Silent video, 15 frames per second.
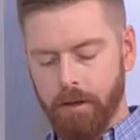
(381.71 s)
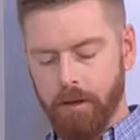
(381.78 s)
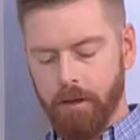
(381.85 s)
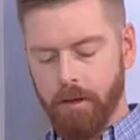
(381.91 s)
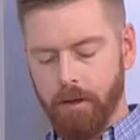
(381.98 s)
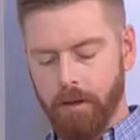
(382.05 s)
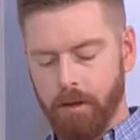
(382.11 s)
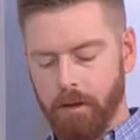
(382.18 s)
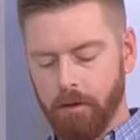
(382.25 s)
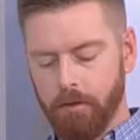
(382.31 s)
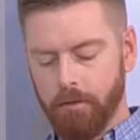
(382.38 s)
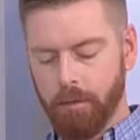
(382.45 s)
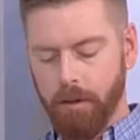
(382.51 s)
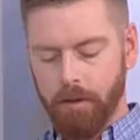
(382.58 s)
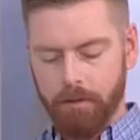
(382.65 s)
a
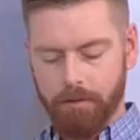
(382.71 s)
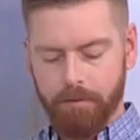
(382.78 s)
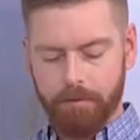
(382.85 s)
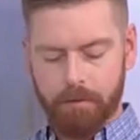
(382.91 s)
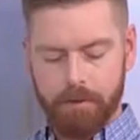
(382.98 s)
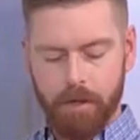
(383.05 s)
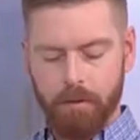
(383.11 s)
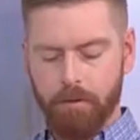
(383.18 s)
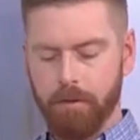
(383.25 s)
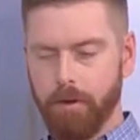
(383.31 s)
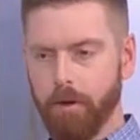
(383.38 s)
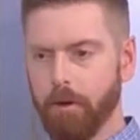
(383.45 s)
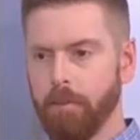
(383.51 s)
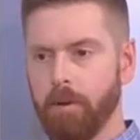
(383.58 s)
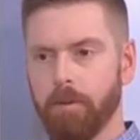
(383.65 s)
contemplative
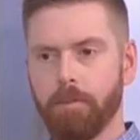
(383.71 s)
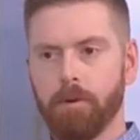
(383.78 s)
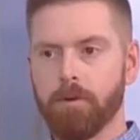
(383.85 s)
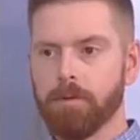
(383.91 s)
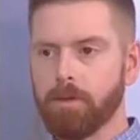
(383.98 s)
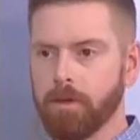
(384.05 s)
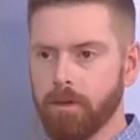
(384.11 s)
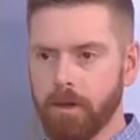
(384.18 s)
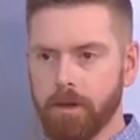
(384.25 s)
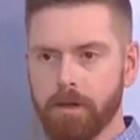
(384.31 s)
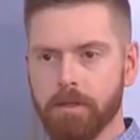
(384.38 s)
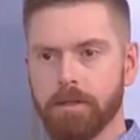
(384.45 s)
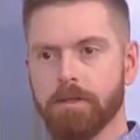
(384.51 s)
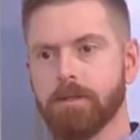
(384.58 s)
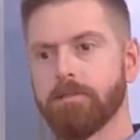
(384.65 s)
psychotherapy approach to
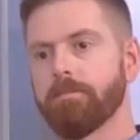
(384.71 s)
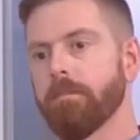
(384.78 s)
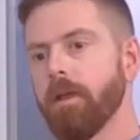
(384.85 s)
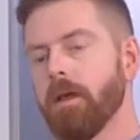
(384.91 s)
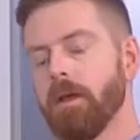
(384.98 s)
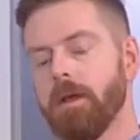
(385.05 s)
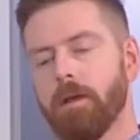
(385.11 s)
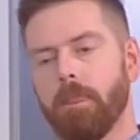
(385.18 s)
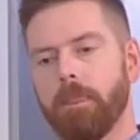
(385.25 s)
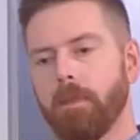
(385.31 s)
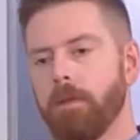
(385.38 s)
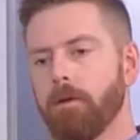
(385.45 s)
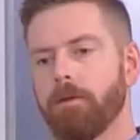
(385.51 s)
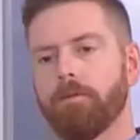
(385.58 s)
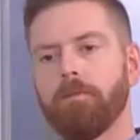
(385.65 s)
things.
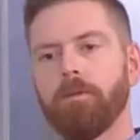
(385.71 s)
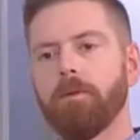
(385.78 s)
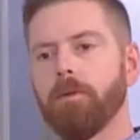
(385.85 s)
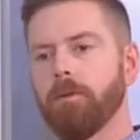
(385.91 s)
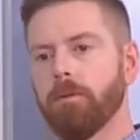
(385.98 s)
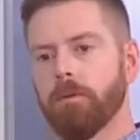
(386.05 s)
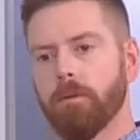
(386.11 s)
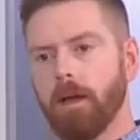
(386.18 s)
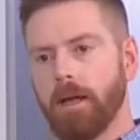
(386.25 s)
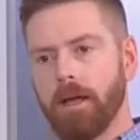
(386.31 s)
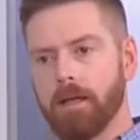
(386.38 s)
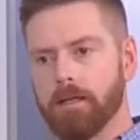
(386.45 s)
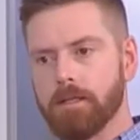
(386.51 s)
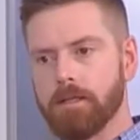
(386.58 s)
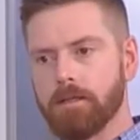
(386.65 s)
Your full, I
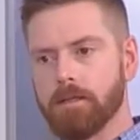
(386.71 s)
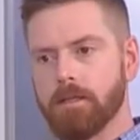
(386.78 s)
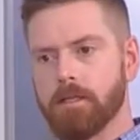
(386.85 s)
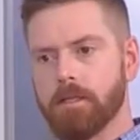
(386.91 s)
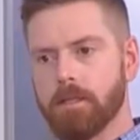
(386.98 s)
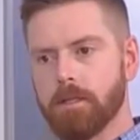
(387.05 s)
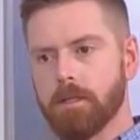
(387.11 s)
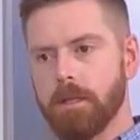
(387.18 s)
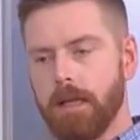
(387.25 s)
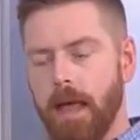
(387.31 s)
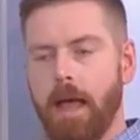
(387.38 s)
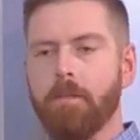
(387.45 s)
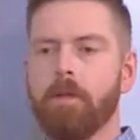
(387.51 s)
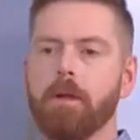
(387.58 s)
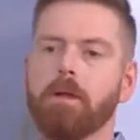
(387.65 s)
guess,
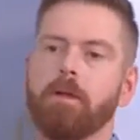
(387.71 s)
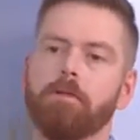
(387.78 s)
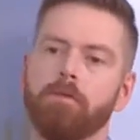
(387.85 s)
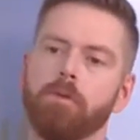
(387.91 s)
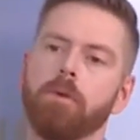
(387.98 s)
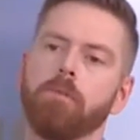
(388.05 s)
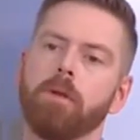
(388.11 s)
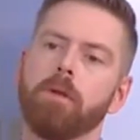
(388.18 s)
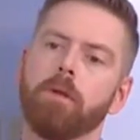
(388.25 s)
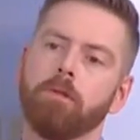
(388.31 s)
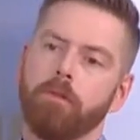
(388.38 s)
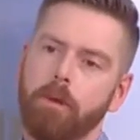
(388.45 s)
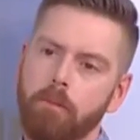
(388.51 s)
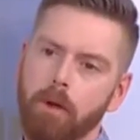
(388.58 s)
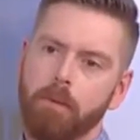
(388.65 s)
gamut of treatment. If
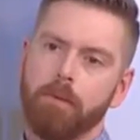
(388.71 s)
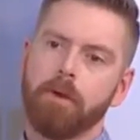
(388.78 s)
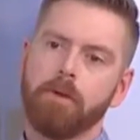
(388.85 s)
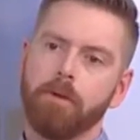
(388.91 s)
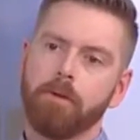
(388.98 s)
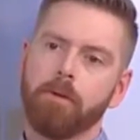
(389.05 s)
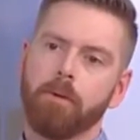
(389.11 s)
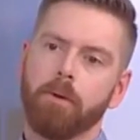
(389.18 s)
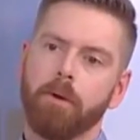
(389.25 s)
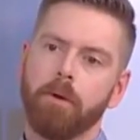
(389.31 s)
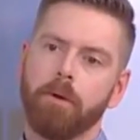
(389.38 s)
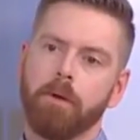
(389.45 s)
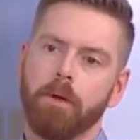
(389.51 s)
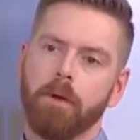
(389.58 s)
I'm coming in the door,